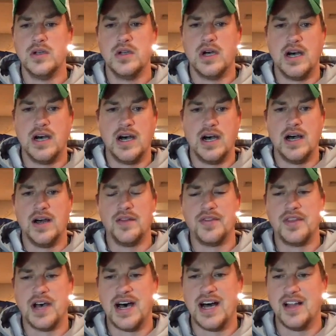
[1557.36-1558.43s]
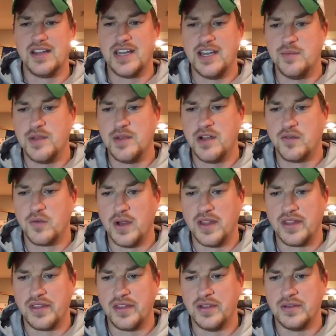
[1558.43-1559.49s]
uh, the holiday to be over
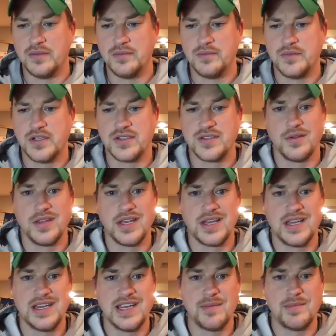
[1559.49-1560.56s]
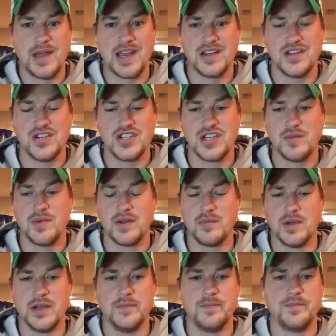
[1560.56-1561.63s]
with just so they can get back into shipping.
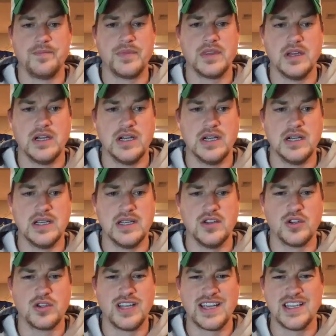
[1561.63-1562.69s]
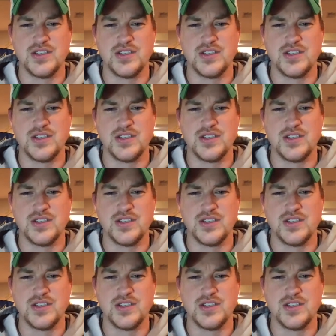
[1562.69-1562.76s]
But uh, it looked like it